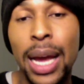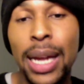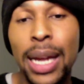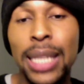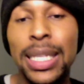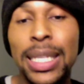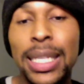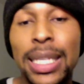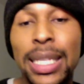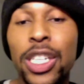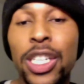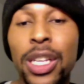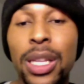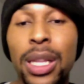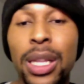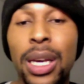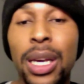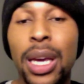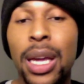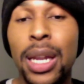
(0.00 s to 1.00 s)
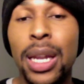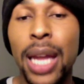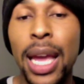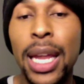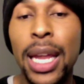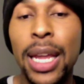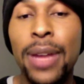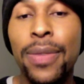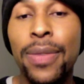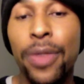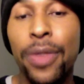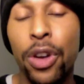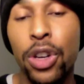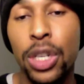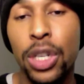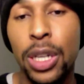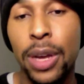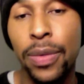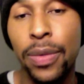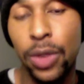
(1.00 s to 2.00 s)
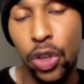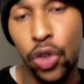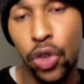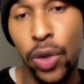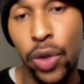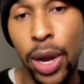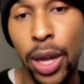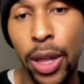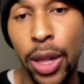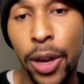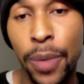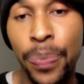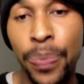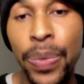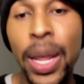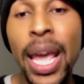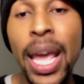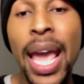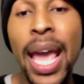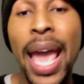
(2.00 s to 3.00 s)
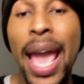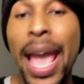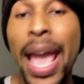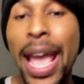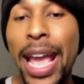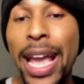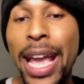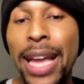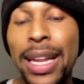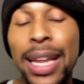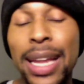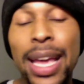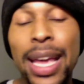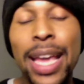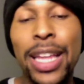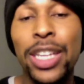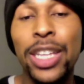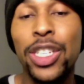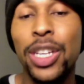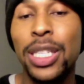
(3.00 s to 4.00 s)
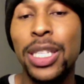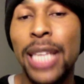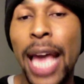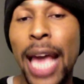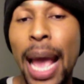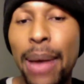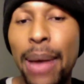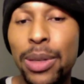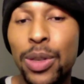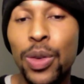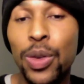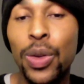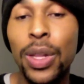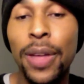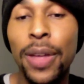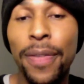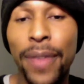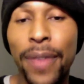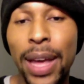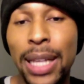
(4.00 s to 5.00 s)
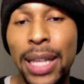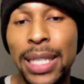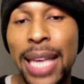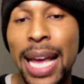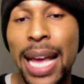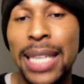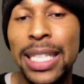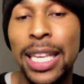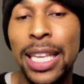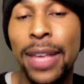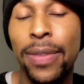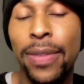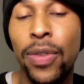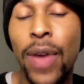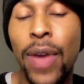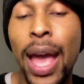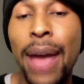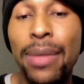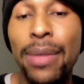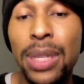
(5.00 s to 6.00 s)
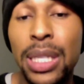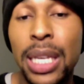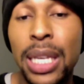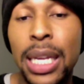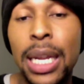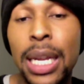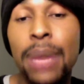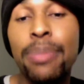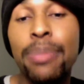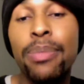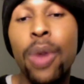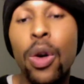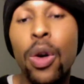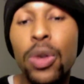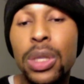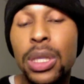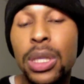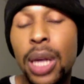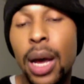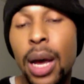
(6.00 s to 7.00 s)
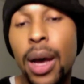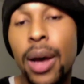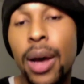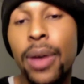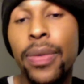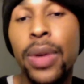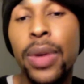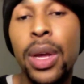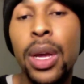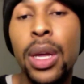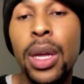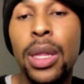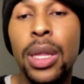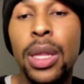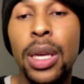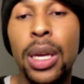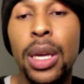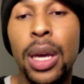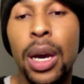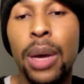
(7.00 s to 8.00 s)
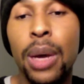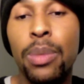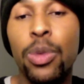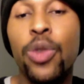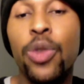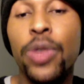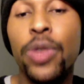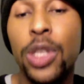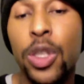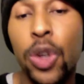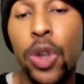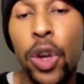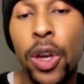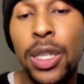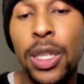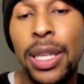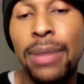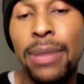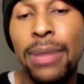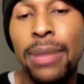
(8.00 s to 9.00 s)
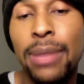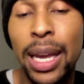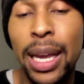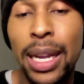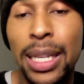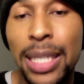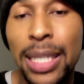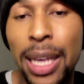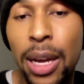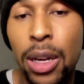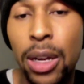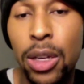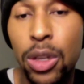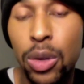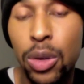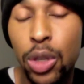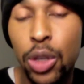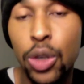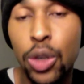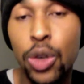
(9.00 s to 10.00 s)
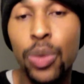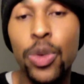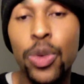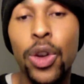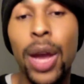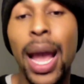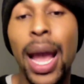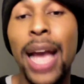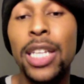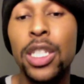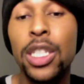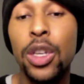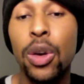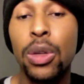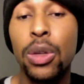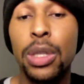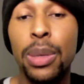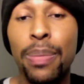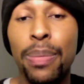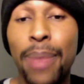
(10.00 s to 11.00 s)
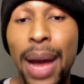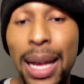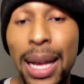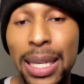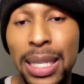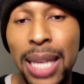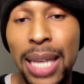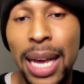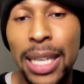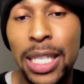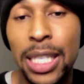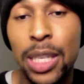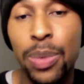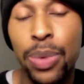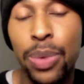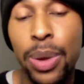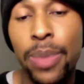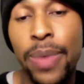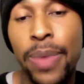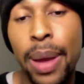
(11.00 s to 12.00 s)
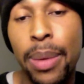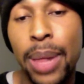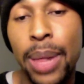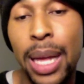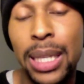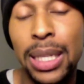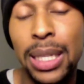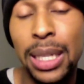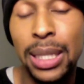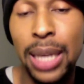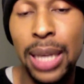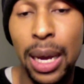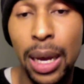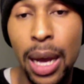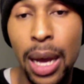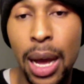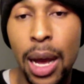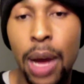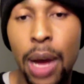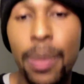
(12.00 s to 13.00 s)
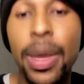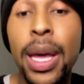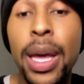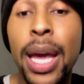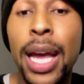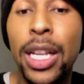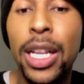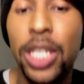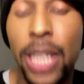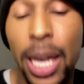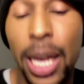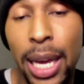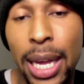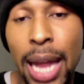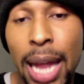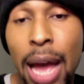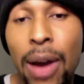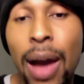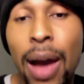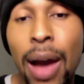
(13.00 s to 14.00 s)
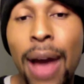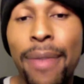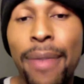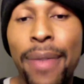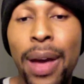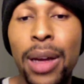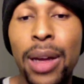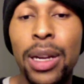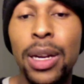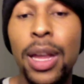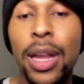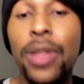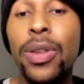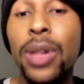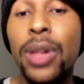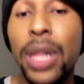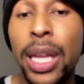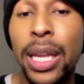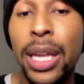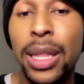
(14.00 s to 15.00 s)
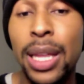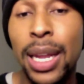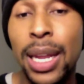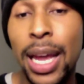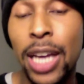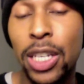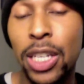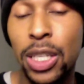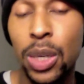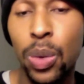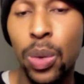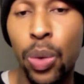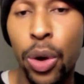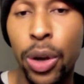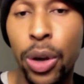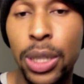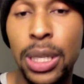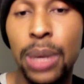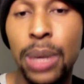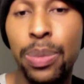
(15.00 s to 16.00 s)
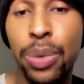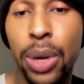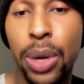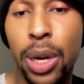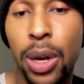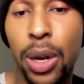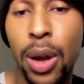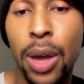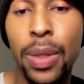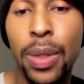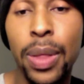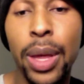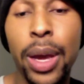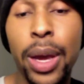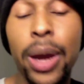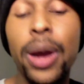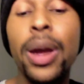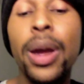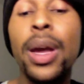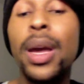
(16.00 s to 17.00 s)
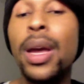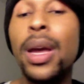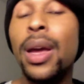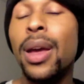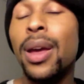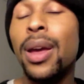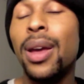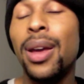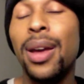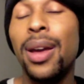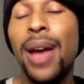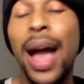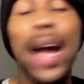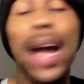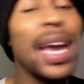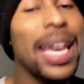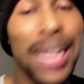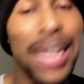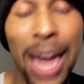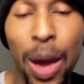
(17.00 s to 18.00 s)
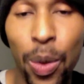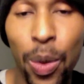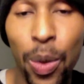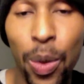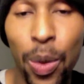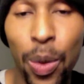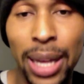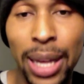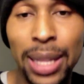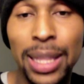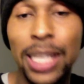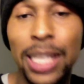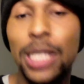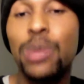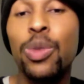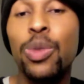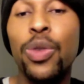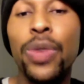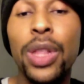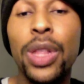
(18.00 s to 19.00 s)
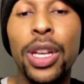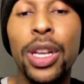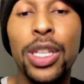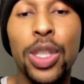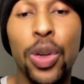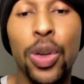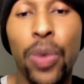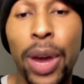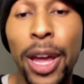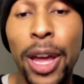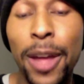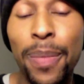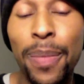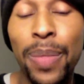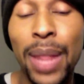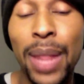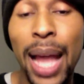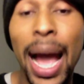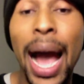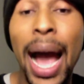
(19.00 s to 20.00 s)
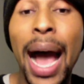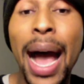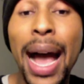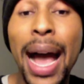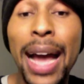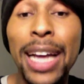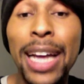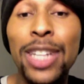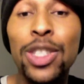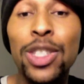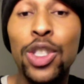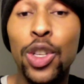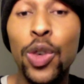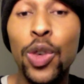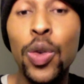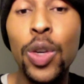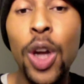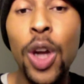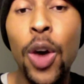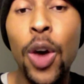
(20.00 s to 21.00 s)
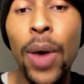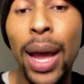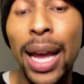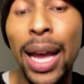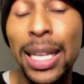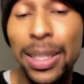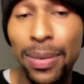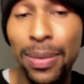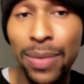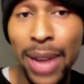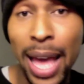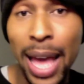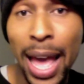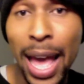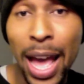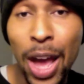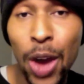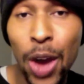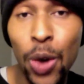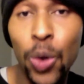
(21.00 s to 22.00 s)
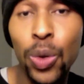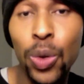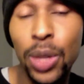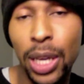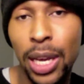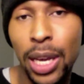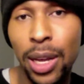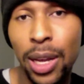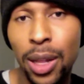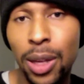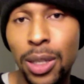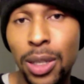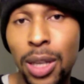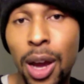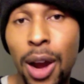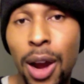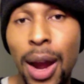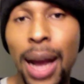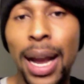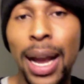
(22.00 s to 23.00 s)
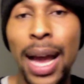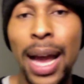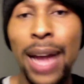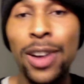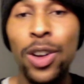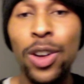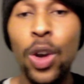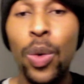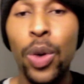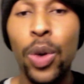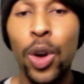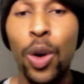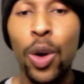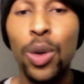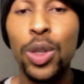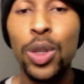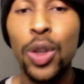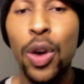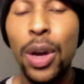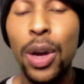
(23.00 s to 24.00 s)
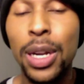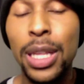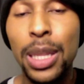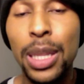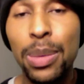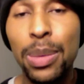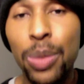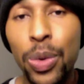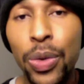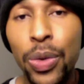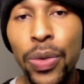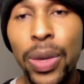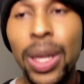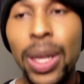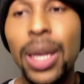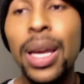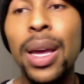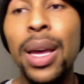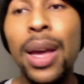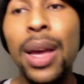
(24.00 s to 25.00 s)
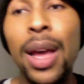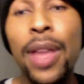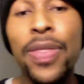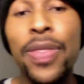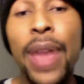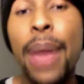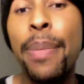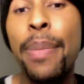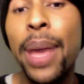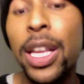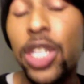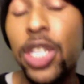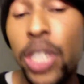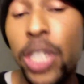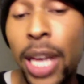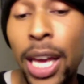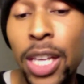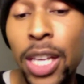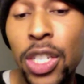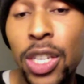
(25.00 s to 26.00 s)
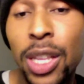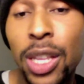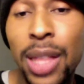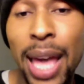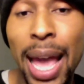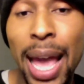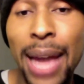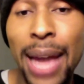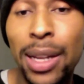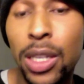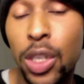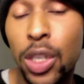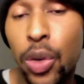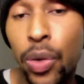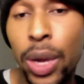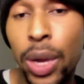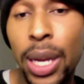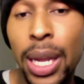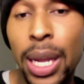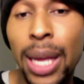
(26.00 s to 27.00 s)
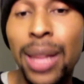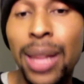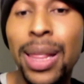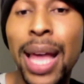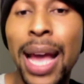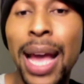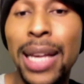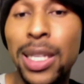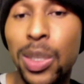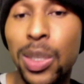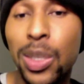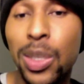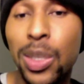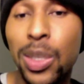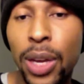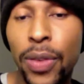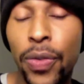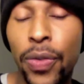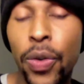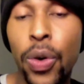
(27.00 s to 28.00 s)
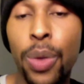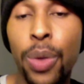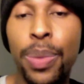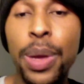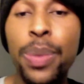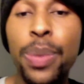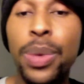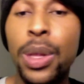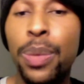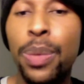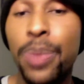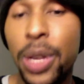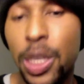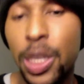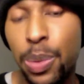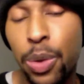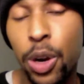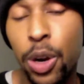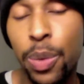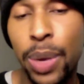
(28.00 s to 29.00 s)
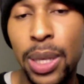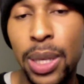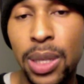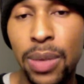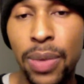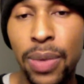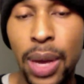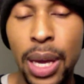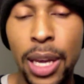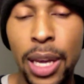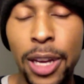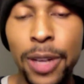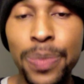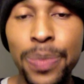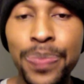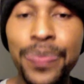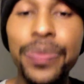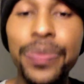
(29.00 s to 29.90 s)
It's actually the Canadian version of the trailer, and it is just absolutely fantastic. If you haven't seen it, most of the movie studios have taken it down on YouTube. You can actually go to my site, supremefabulosity.com, and check it out. I found another link that actually works and put it on there. I cannot wait. This movie looks great. I do know as of now who the killers are. I kind of know what goes on in the movie. They may change it. They had a screening last week for people in Pittsburgh, Pennsylvania.